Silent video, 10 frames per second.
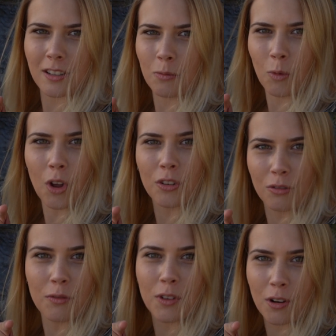and what the
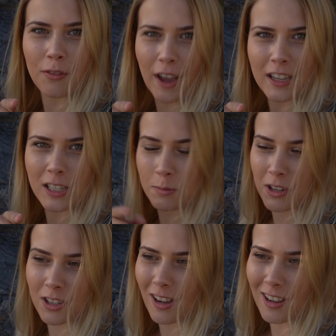review of that is,
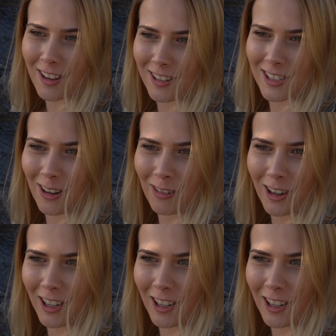because I can't tell right now.